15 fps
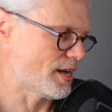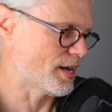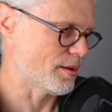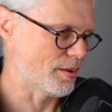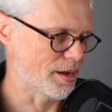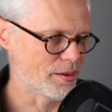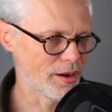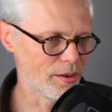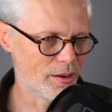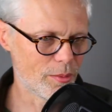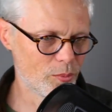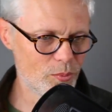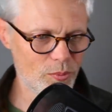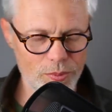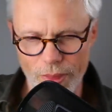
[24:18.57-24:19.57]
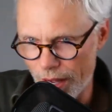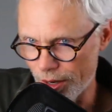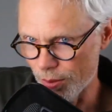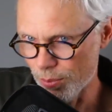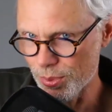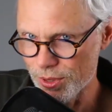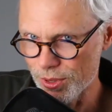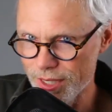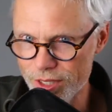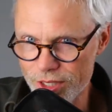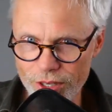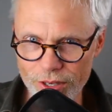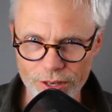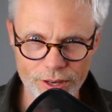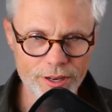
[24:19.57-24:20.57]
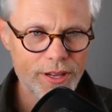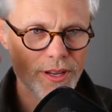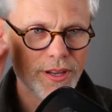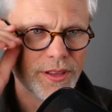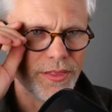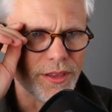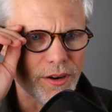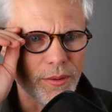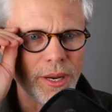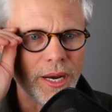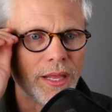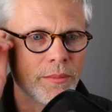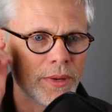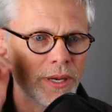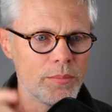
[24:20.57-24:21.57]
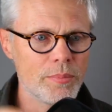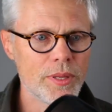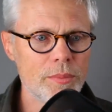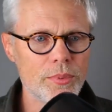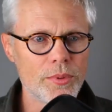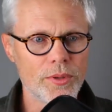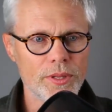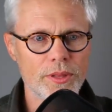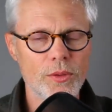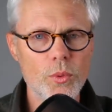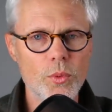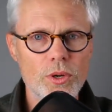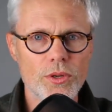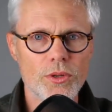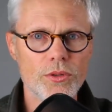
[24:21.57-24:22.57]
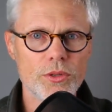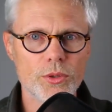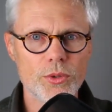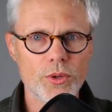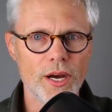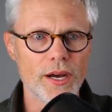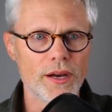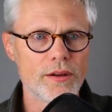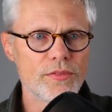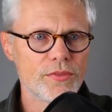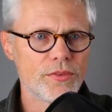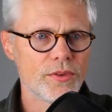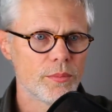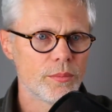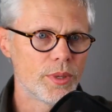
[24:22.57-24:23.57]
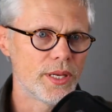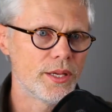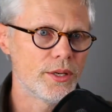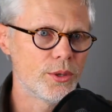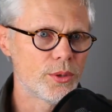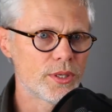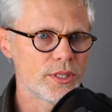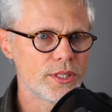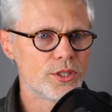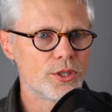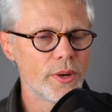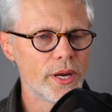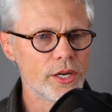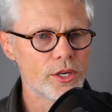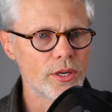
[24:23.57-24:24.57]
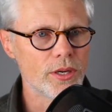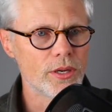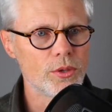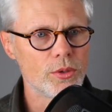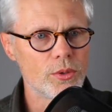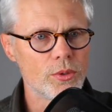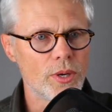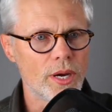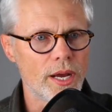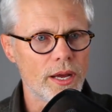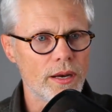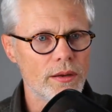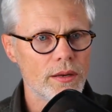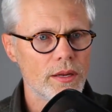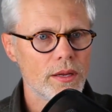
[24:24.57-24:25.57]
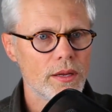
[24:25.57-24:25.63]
I, am 100% certain, there are many, many people in the world who have been in your situation, who had,